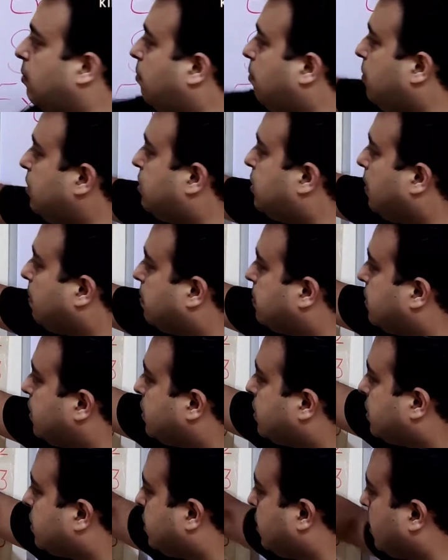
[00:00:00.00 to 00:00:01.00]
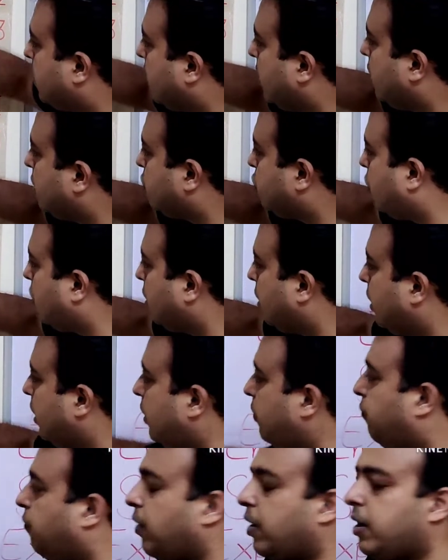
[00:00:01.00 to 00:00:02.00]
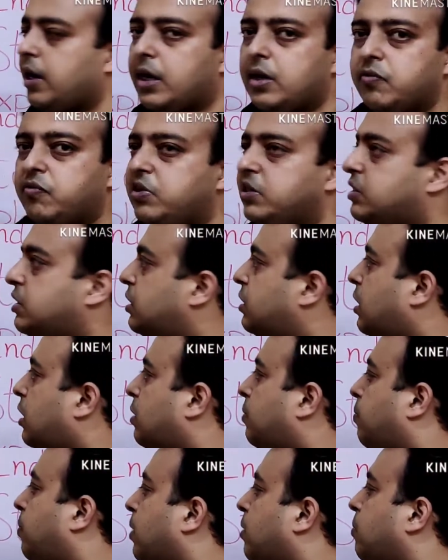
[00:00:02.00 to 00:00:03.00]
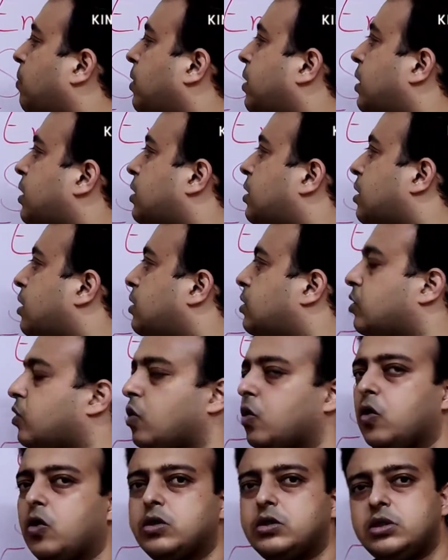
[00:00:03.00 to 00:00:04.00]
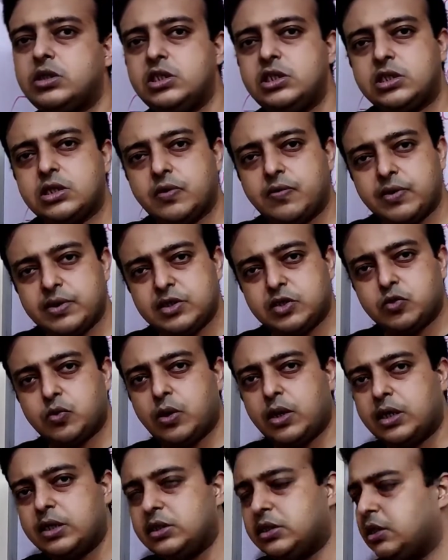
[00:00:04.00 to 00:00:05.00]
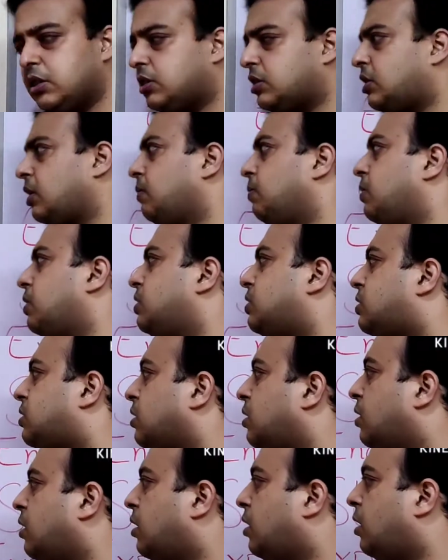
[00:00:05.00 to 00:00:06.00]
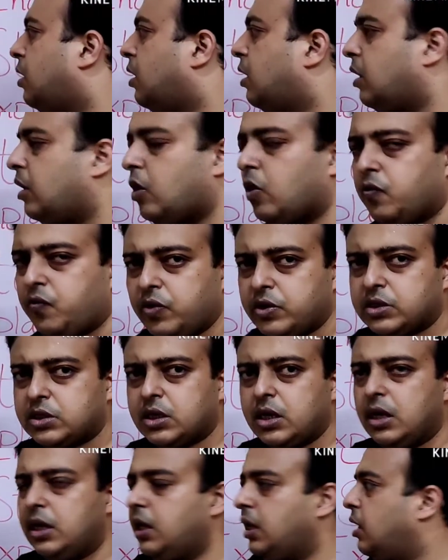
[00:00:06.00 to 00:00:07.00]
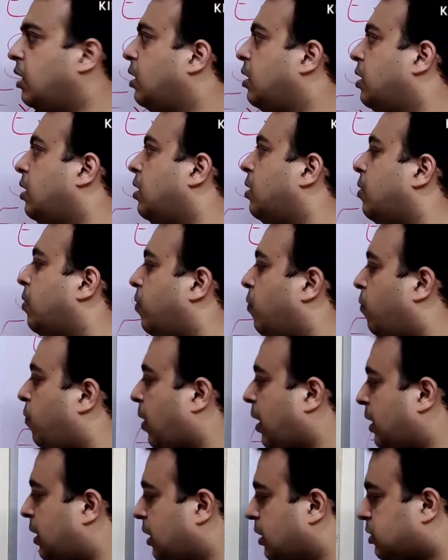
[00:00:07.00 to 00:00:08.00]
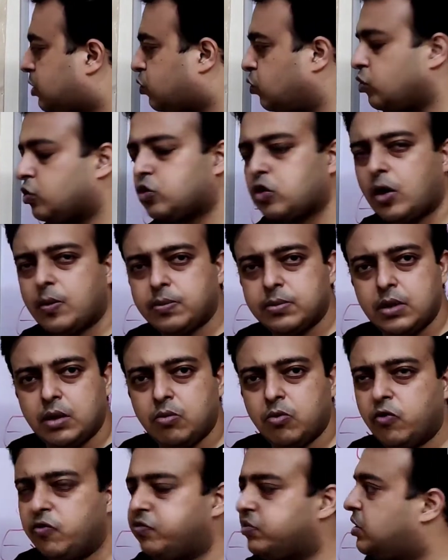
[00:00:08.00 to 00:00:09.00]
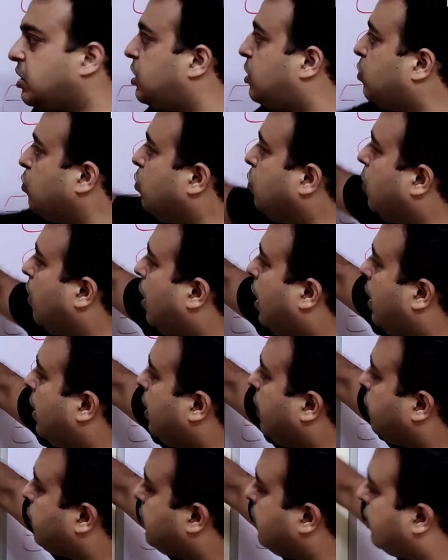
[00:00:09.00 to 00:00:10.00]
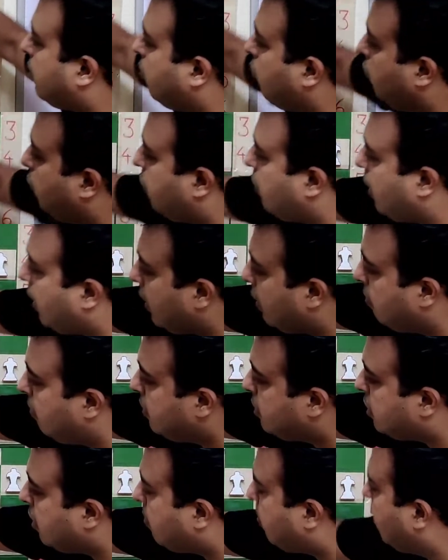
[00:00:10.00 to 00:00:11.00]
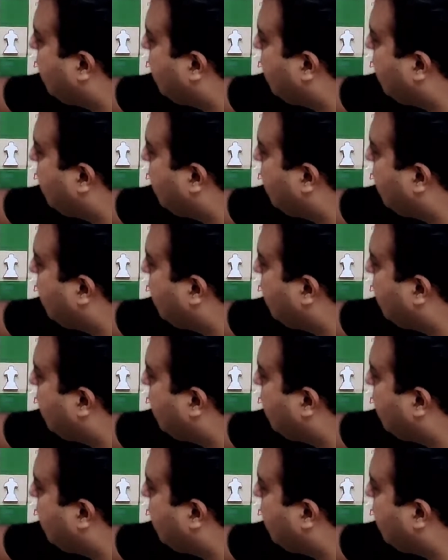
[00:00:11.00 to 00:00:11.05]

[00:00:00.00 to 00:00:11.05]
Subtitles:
bishop just settles on e5, and we see that permanent control on g7 square is established. Now firstly, white has to stop the move c2, and after move like bishop